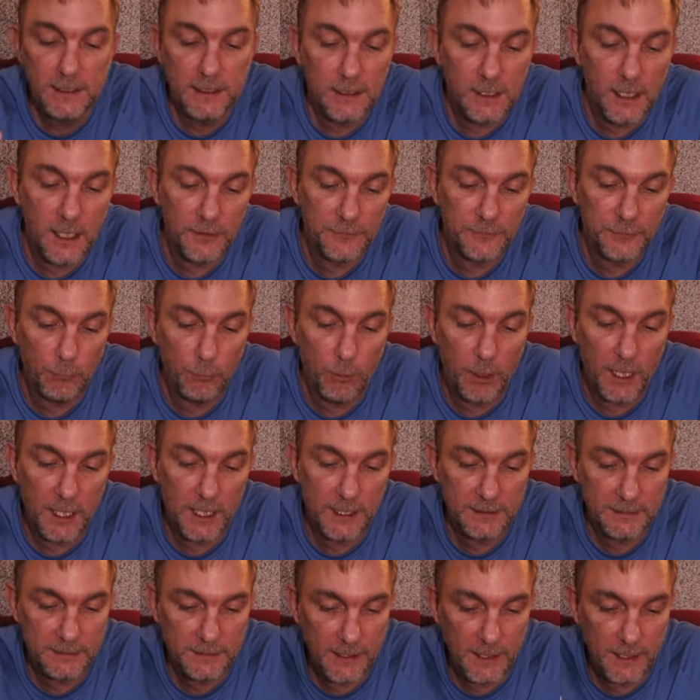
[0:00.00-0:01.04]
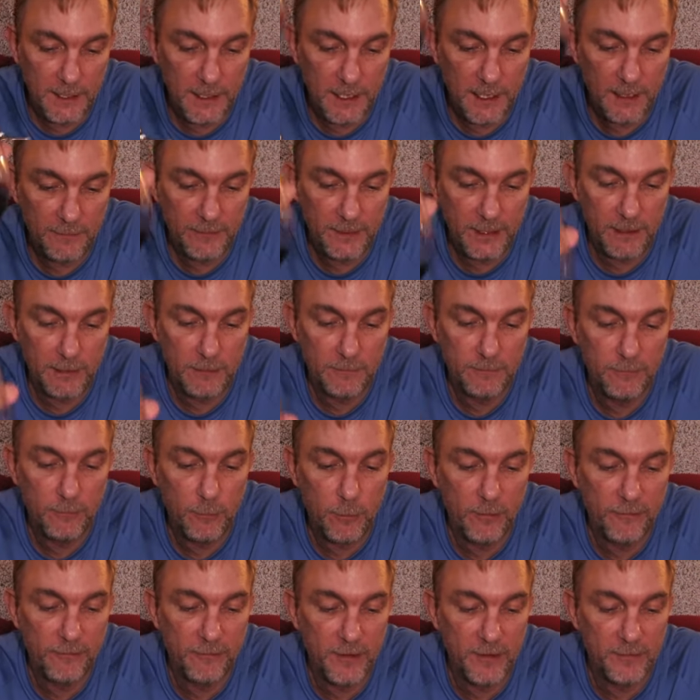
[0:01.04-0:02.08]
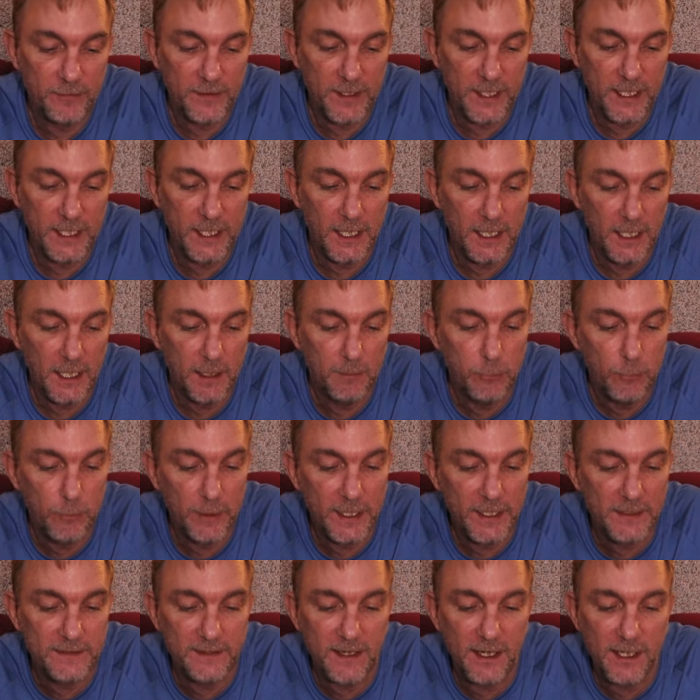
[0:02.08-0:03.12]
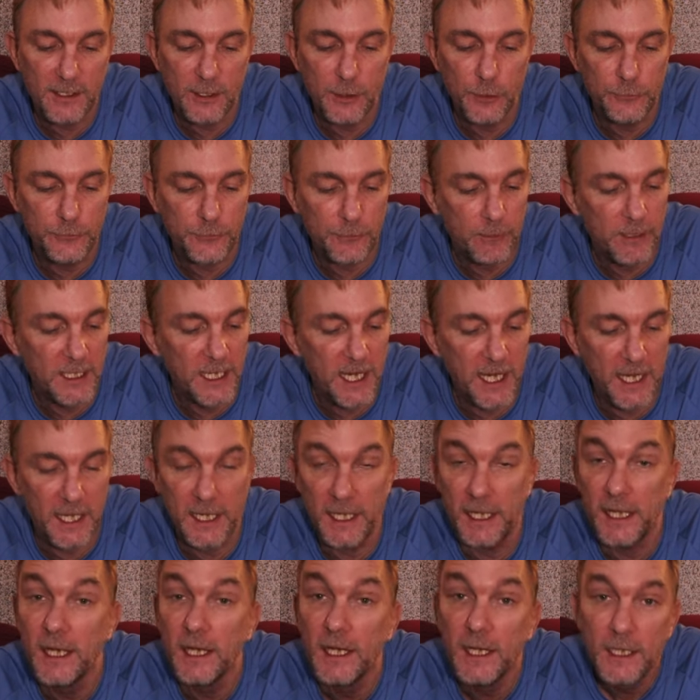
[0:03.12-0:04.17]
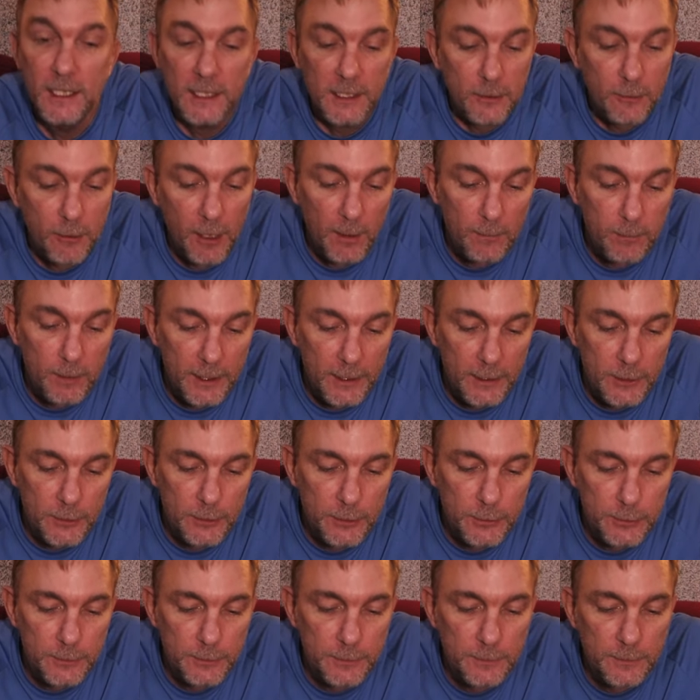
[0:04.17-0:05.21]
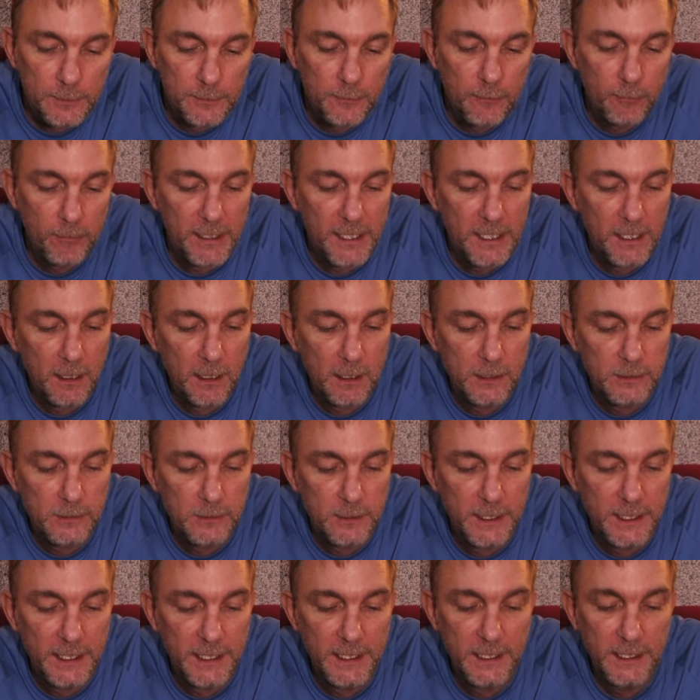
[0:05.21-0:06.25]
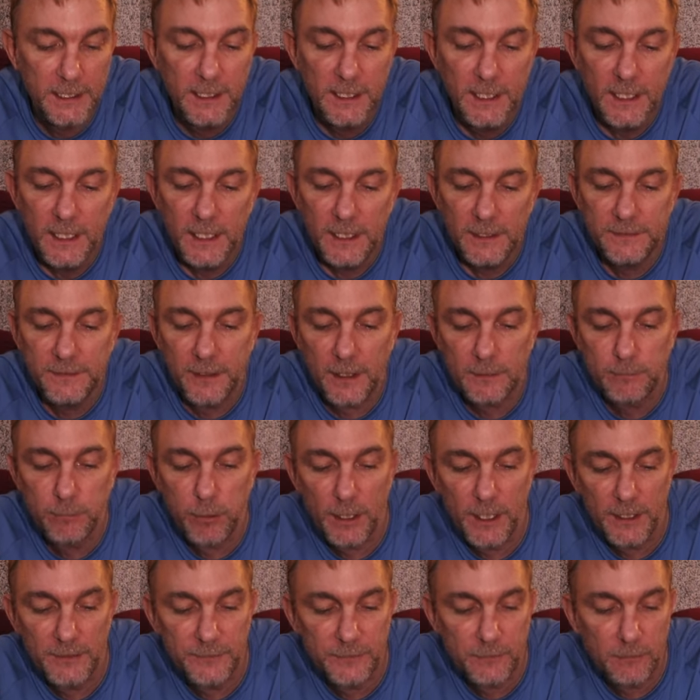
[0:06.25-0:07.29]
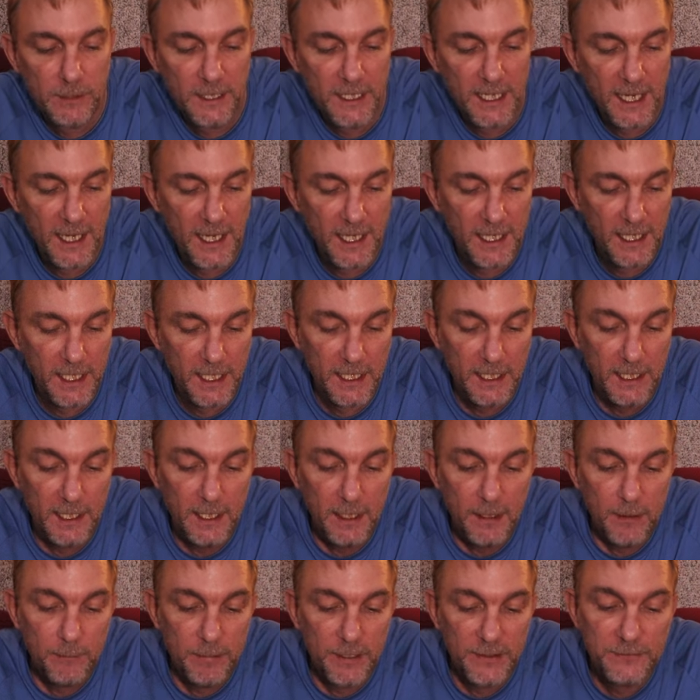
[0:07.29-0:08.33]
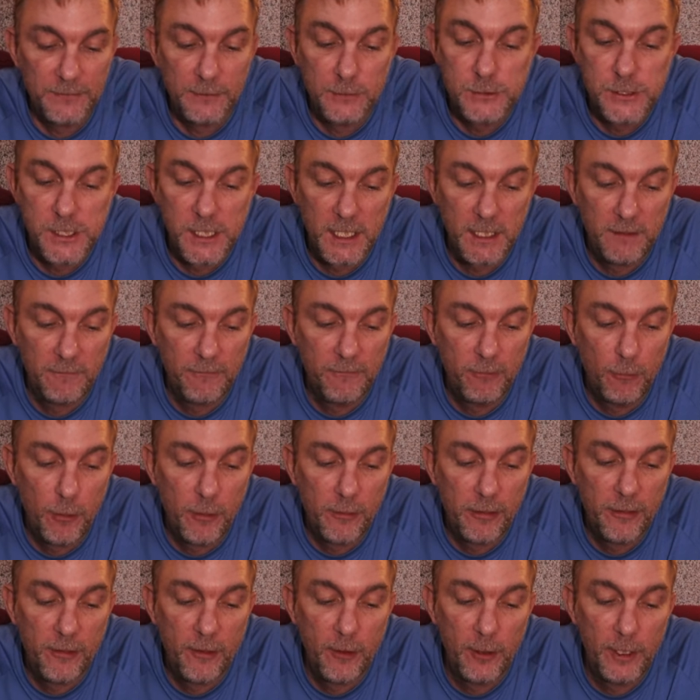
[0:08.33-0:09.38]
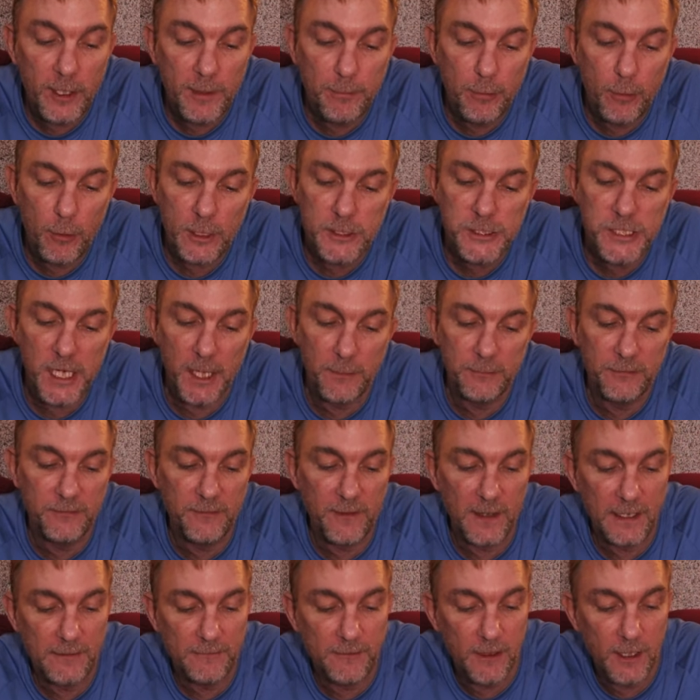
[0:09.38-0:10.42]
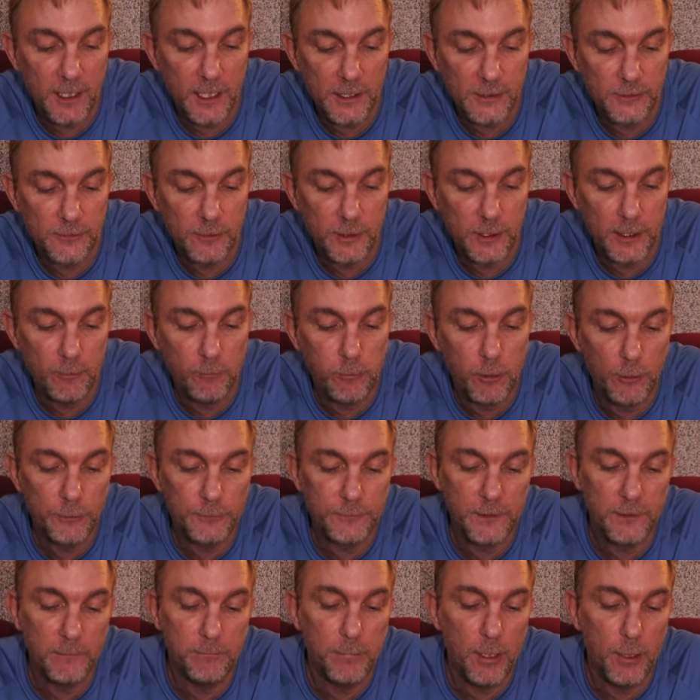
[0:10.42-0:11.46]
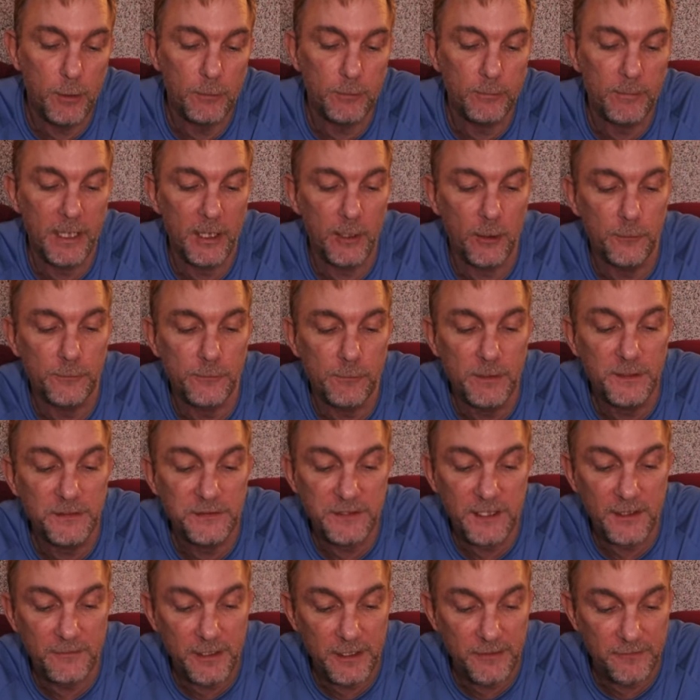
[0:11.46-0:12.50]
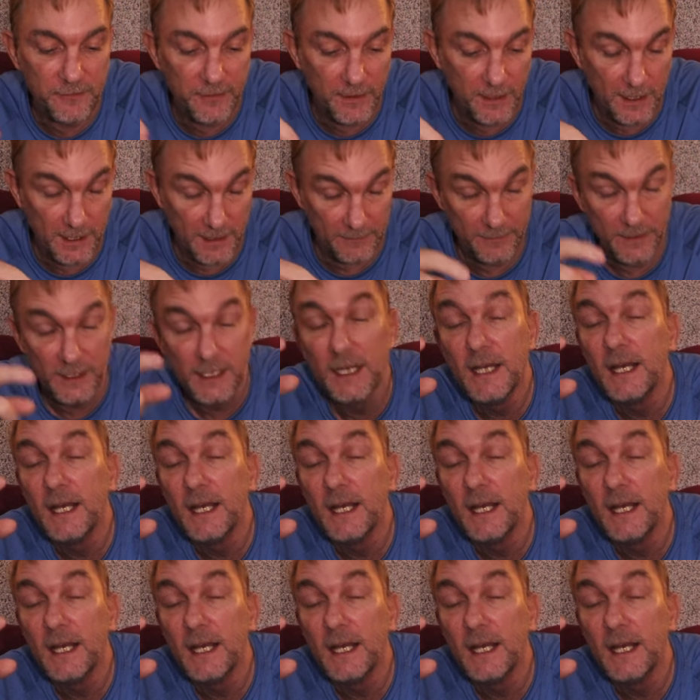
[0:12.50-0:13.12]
glass of wine that I have here, 450. Uh, tacos, 380. Crab rangoon, 300. Duck breast, 380. Pesto chicken 430, pork chops 500, roasted bone marrow 375,